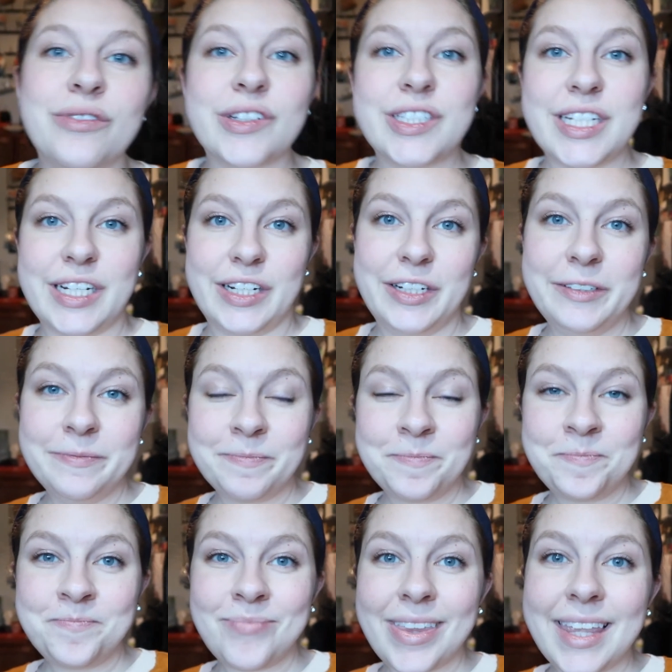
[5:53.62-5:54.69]
for dinner.
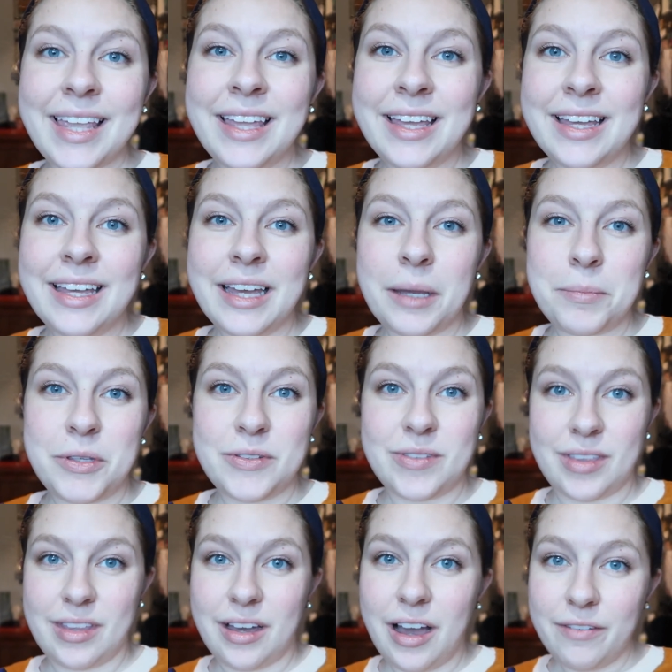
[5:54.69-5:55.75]
I'm
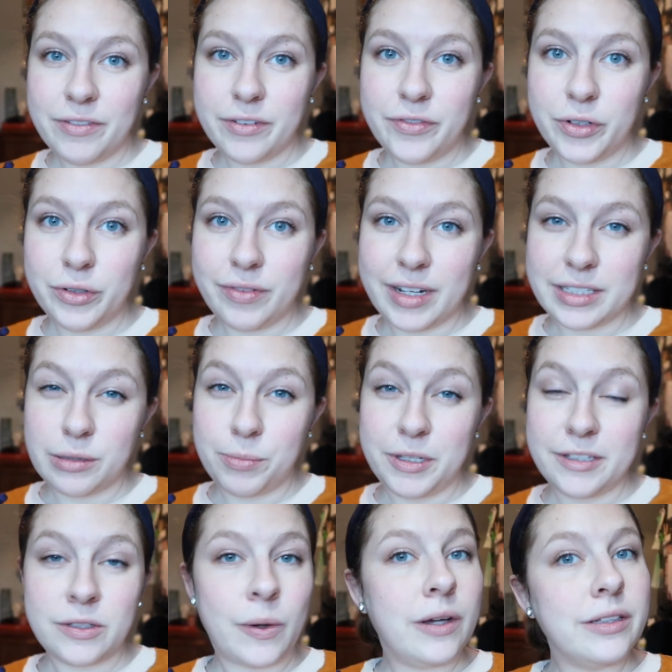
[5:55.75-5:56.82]
using the Hot for Food
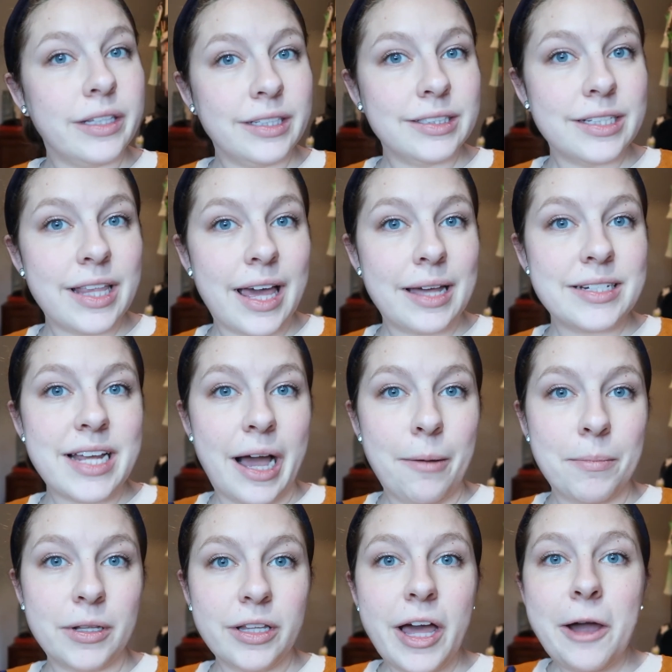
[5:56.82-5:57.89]
recipe, so I'll link to that down
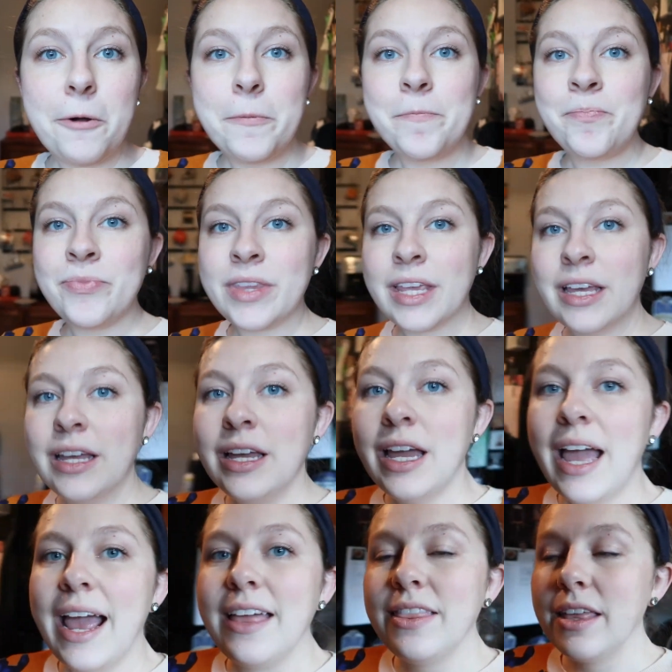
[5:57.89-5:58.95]
below.
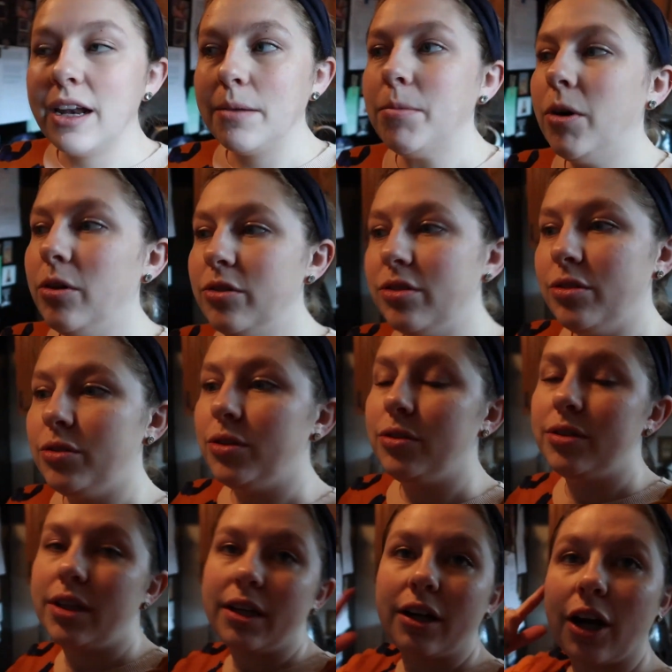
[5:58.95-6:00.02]
And then I'm also
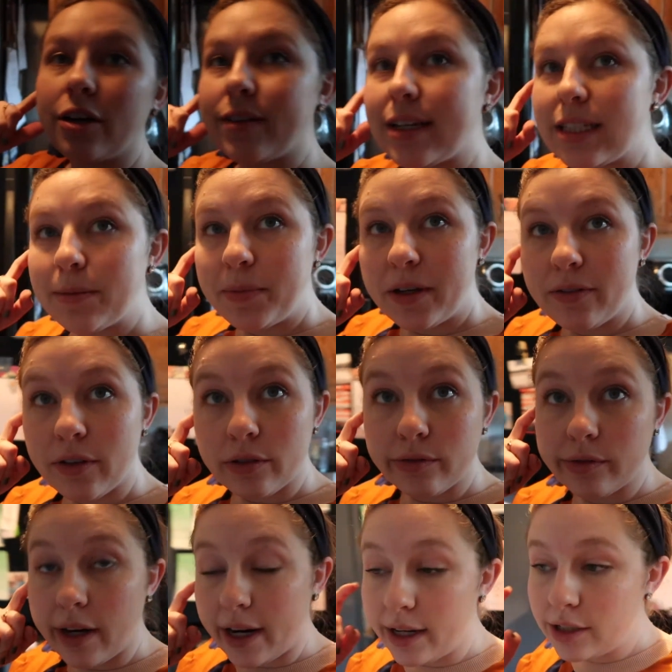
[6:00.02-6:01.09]
using her recipe for
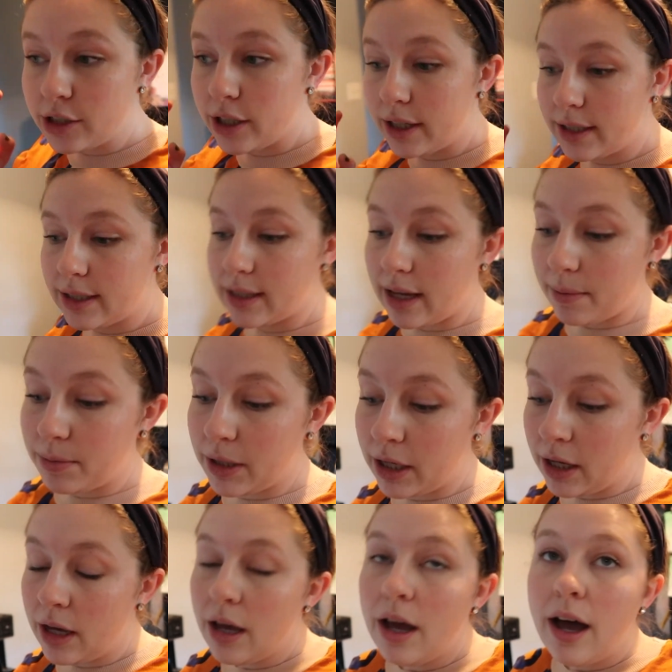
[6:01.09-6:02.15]
ranch, except
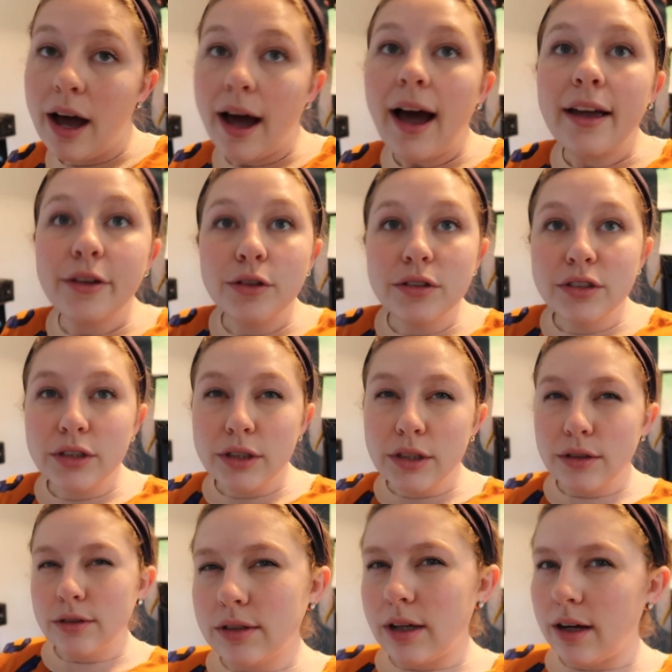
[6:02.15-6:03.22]
I usually
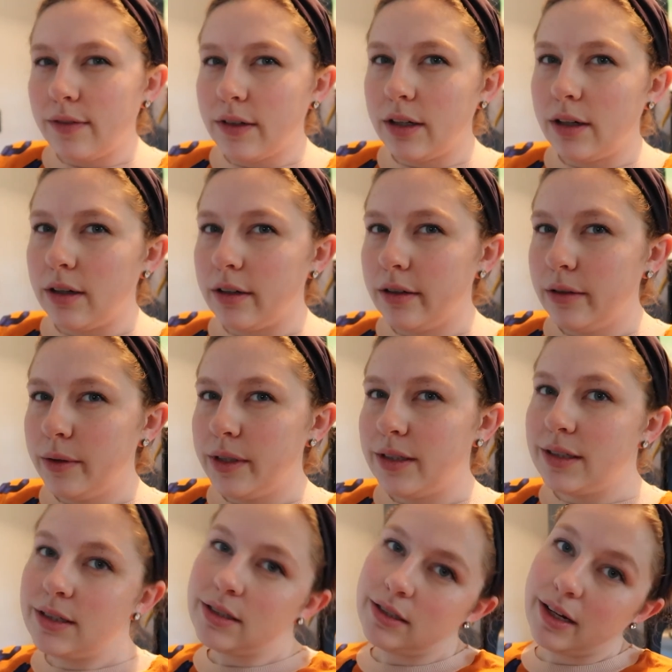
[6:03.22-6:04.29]
avocado
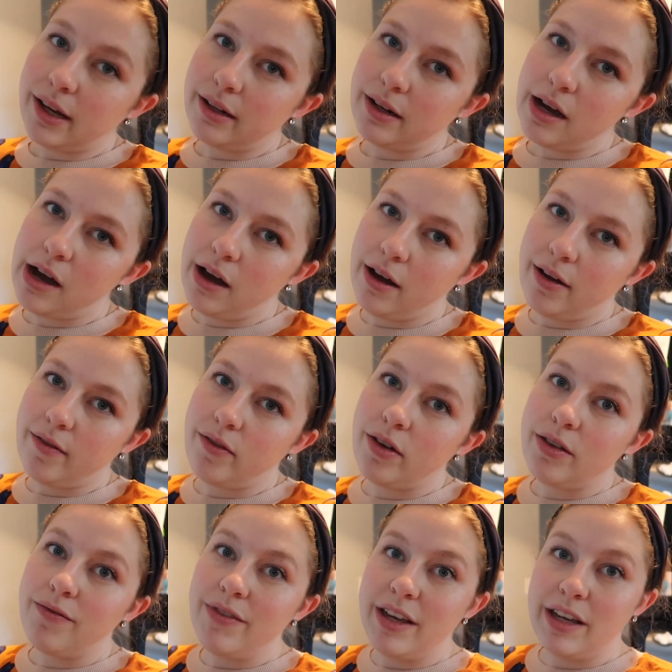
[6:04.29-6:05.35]
instead of
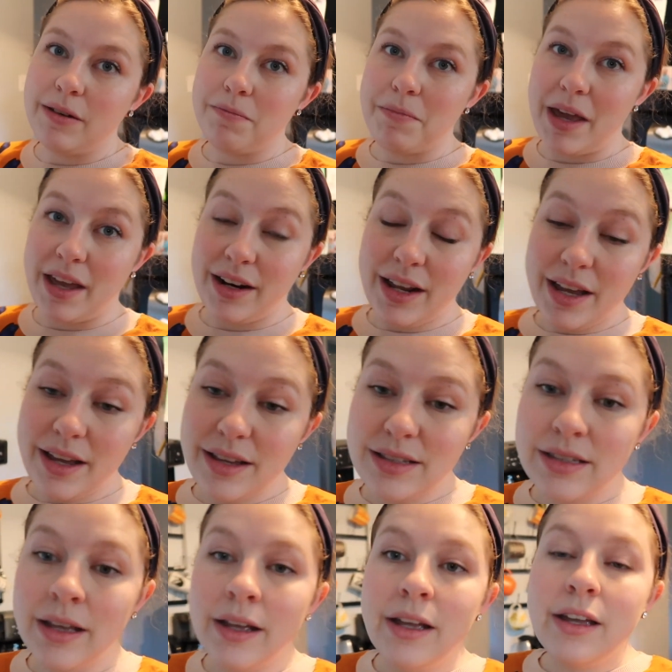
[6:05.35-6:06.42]
being
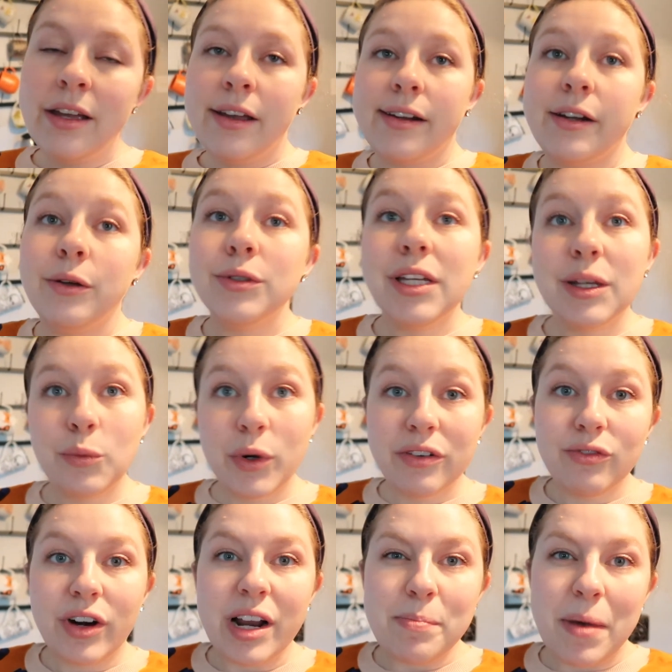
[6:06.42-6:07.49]
mayonnaise. And I only had
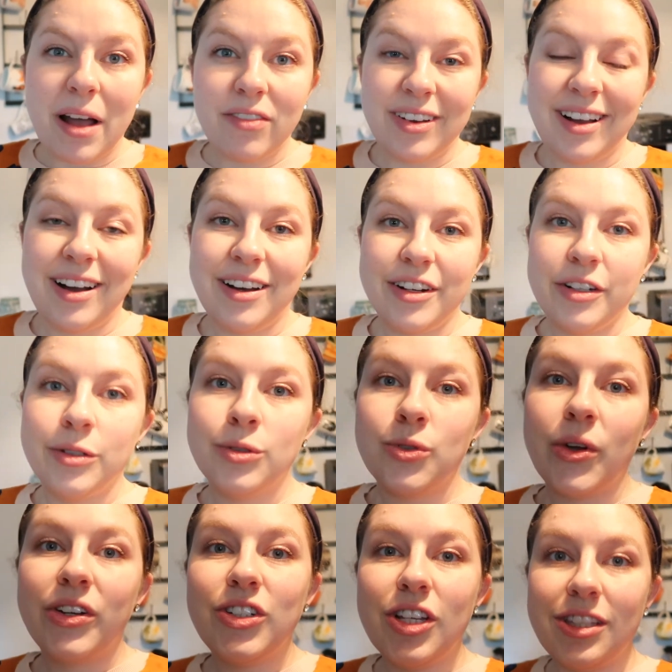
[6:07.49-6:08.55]
one ripe avocado,
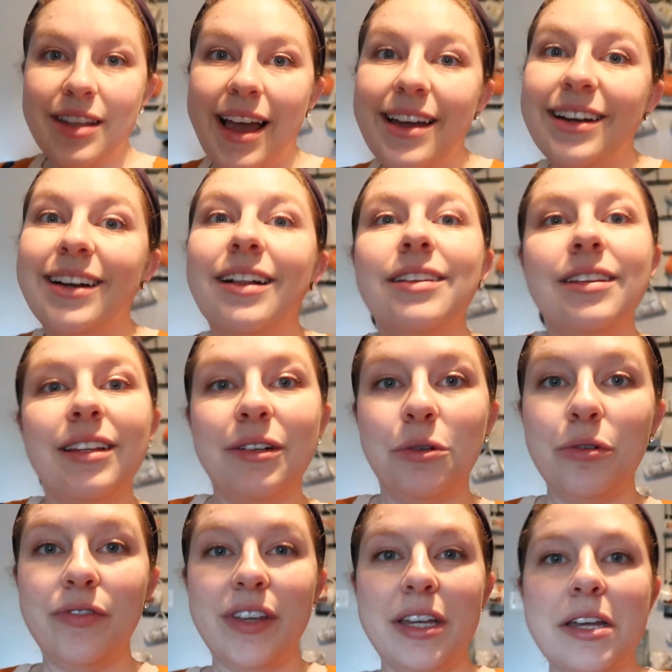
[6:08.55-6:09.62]
so I just added a
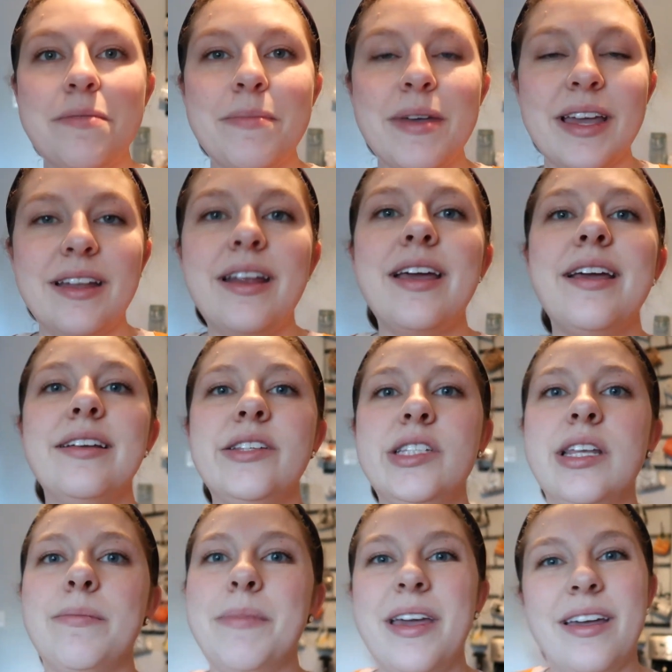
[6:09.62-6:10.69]
little vegan mayonnaise
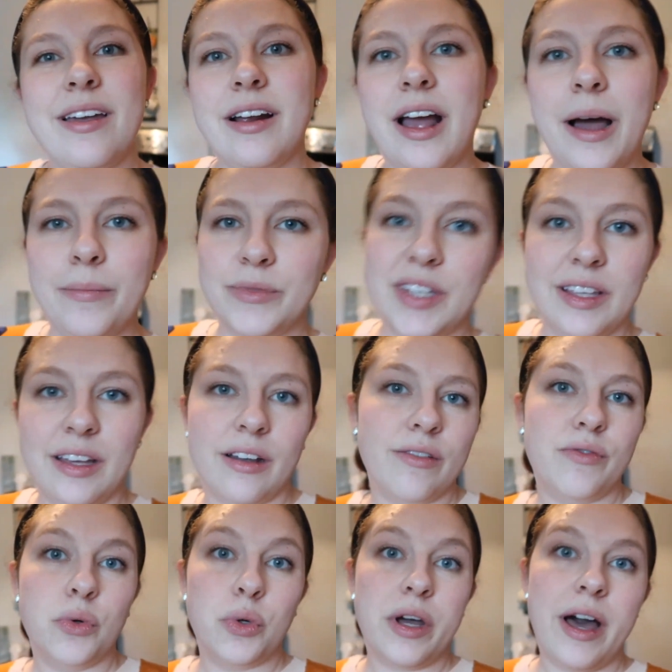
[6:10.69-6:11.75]
to make it come to like a
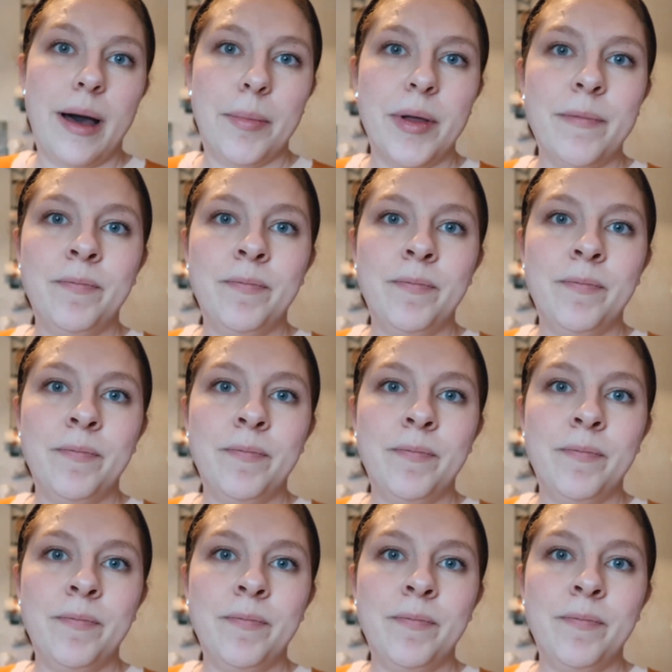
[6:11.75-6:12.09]
full cup.